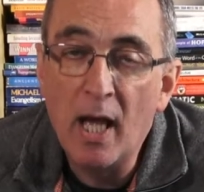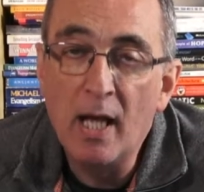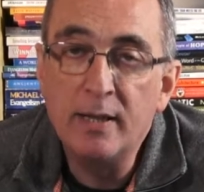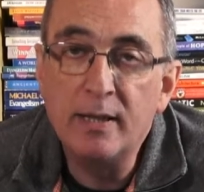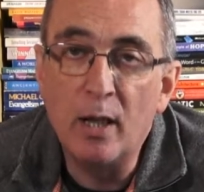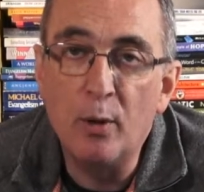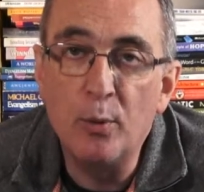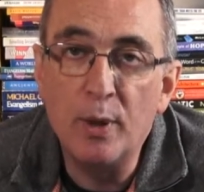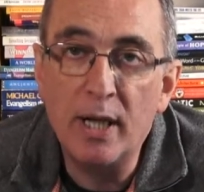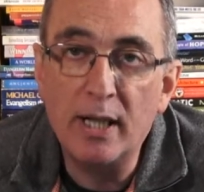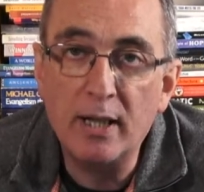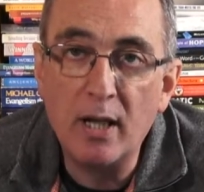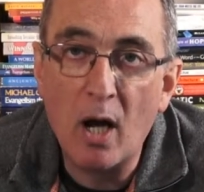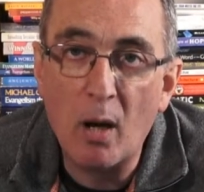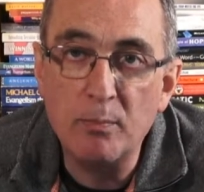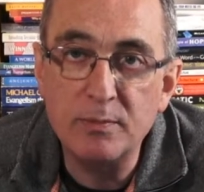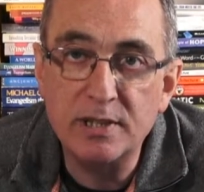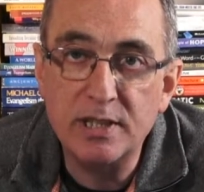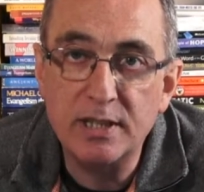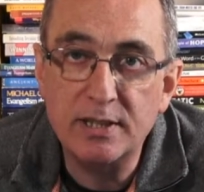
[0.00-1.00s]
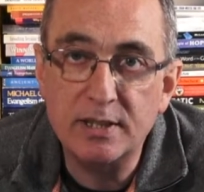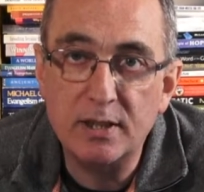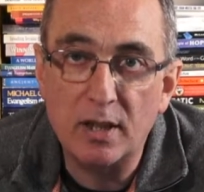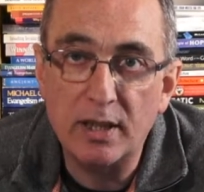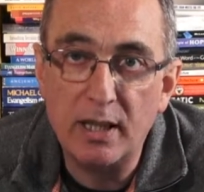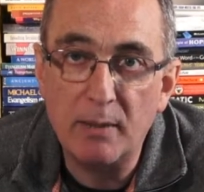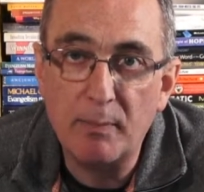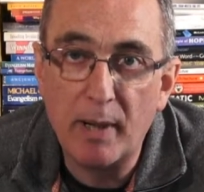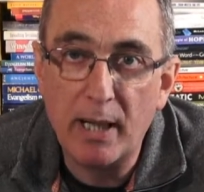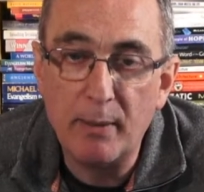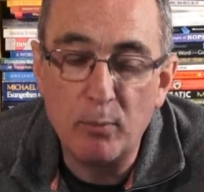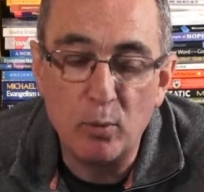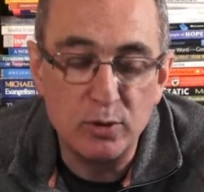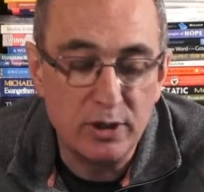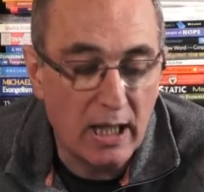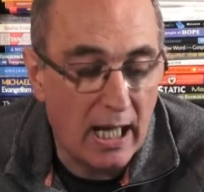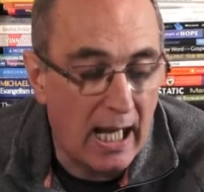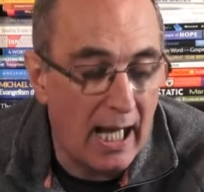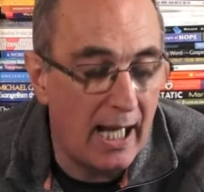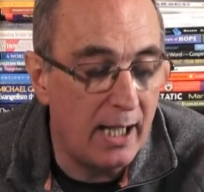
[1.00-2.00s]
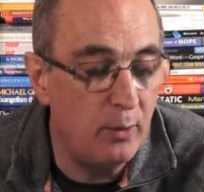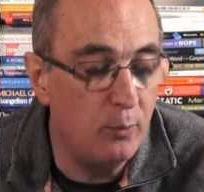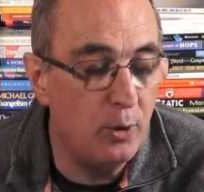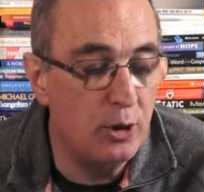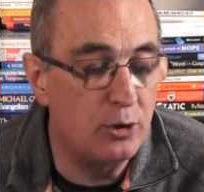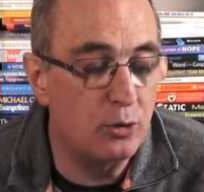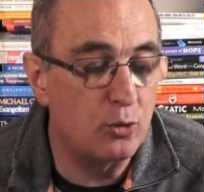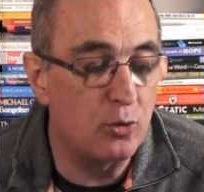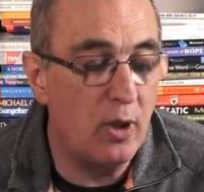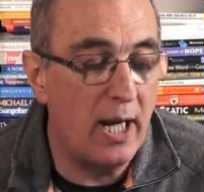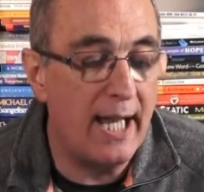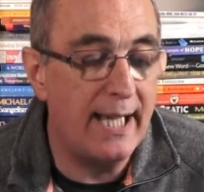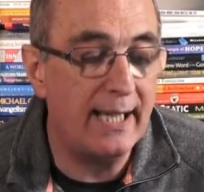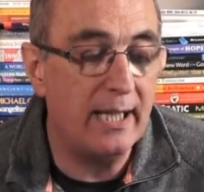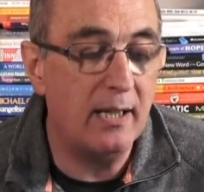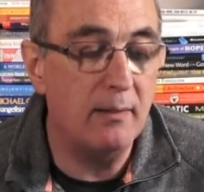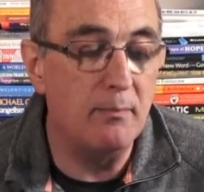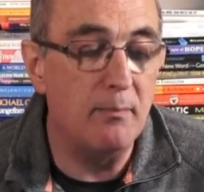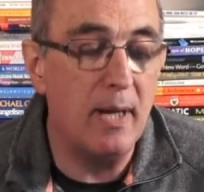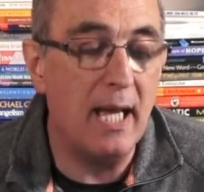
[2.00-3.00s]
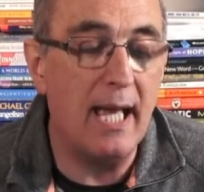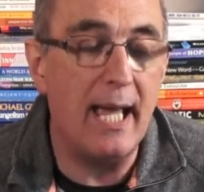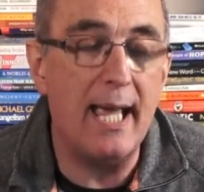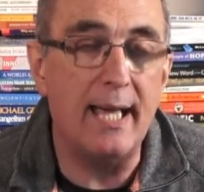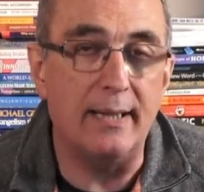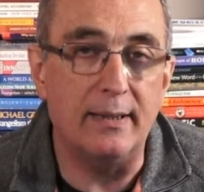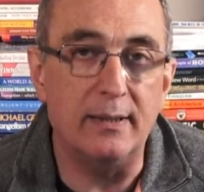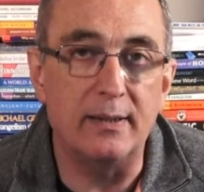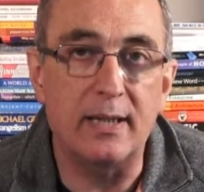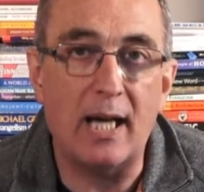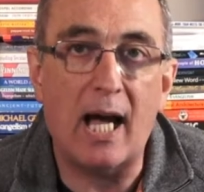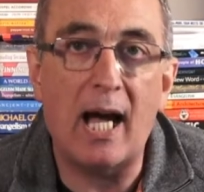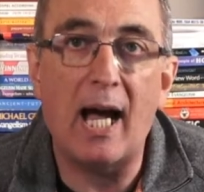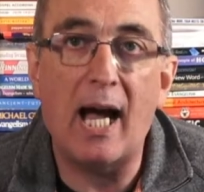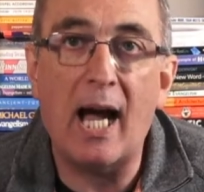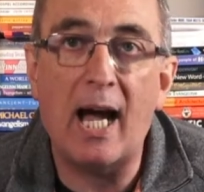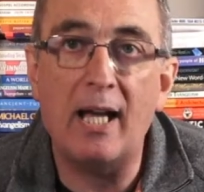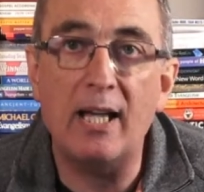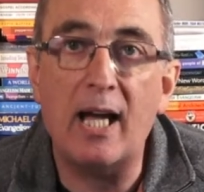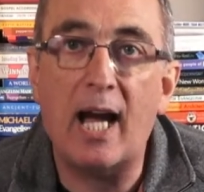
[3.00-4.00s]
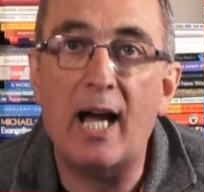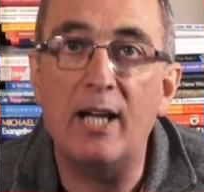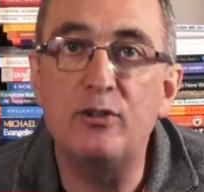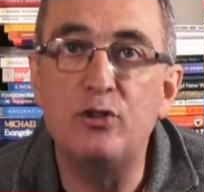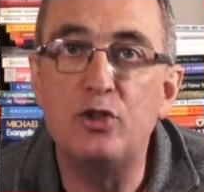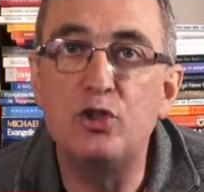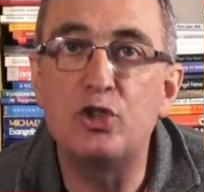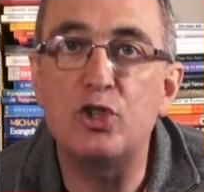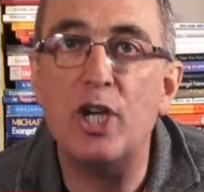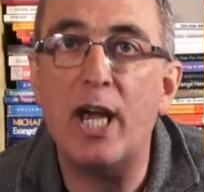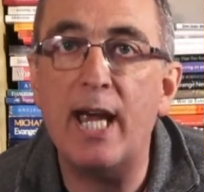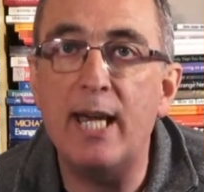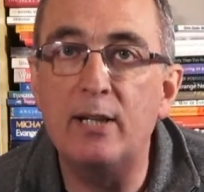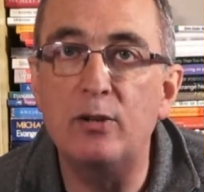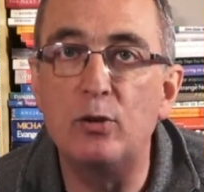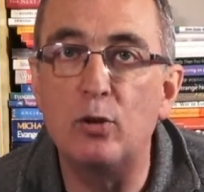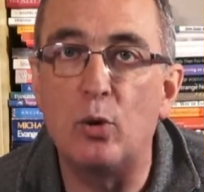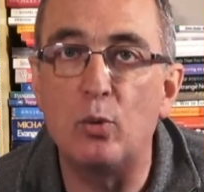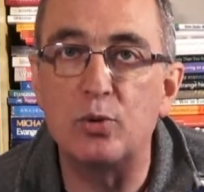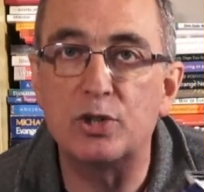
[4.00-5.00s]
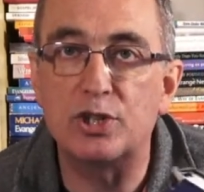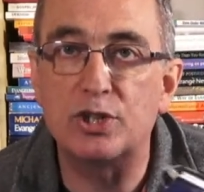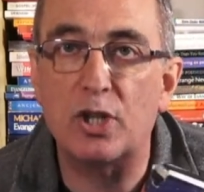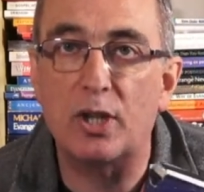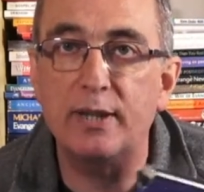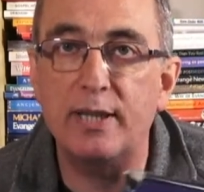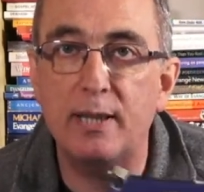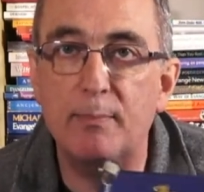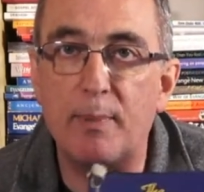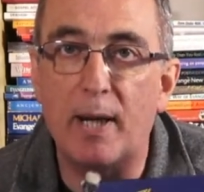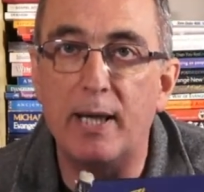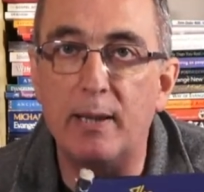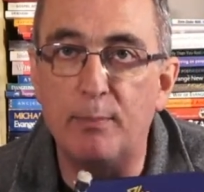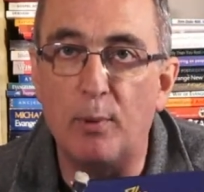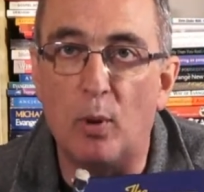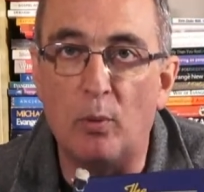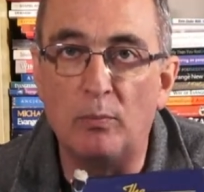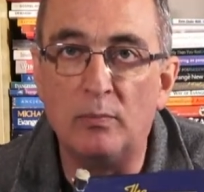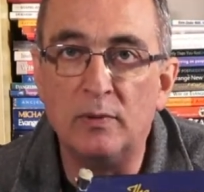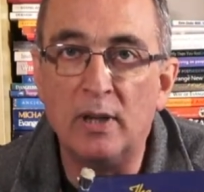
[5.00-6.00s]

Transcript: Now, when it comes to study Bibles, I would recommend a general study Bible.